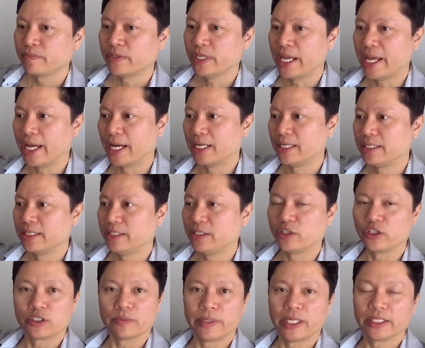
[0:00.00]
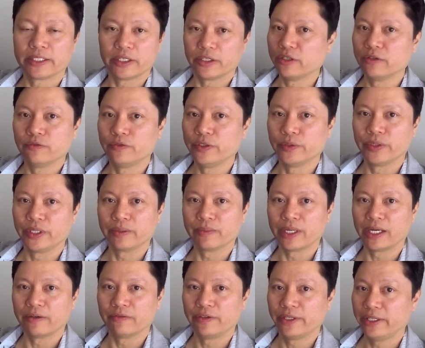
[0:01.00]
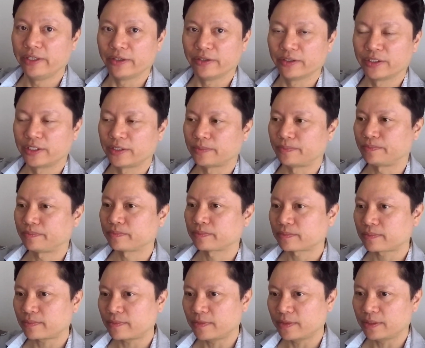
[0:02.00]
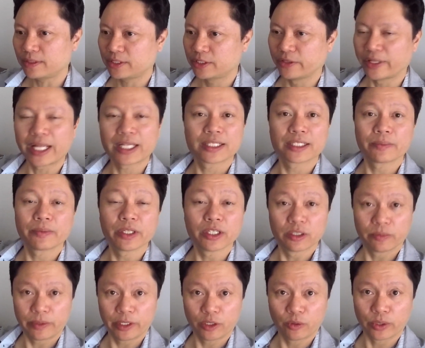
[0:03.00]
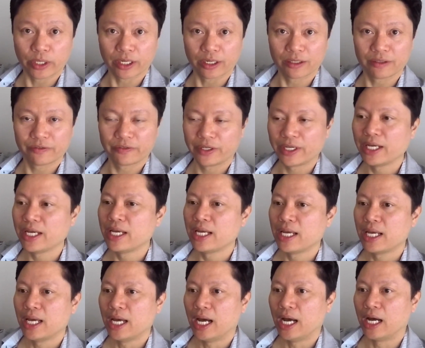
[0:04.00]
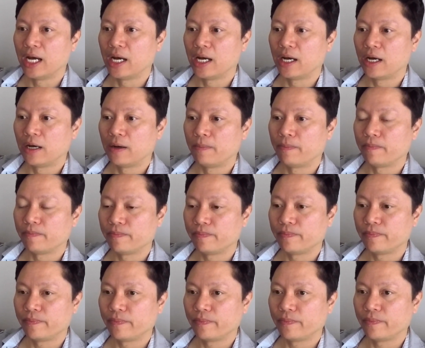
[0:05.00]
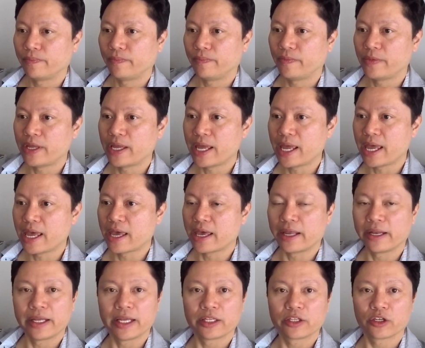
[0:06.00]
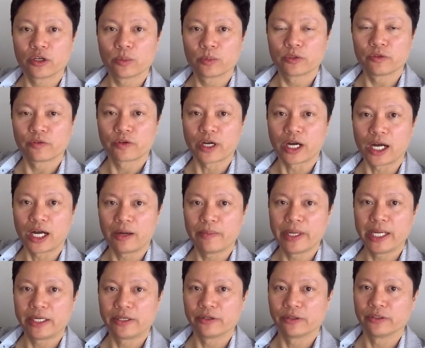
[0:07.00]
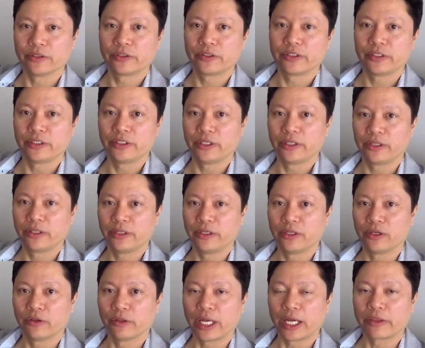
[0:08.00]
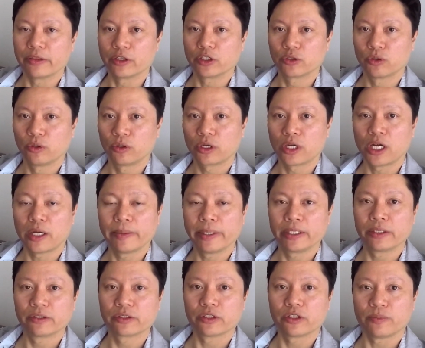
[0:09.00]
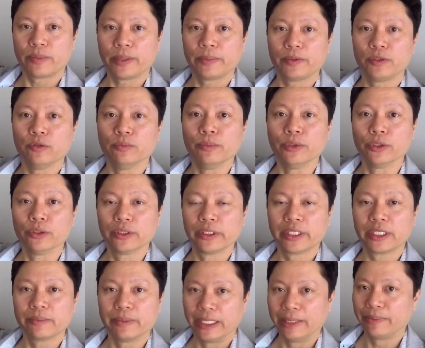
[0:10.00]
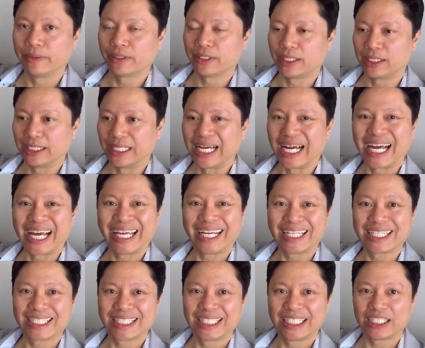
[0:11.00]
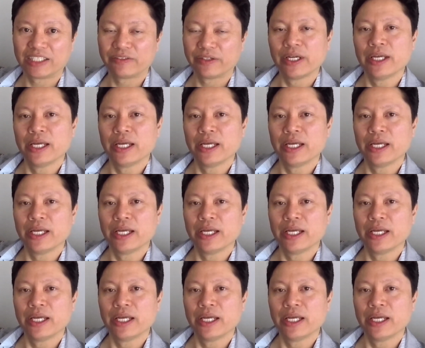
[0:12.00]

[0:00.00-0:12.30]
And it just means that you're viewing my videos. So that's something to be aware of. And in terms of commenters, like the troll commenters and the people who bullying people online and stuff,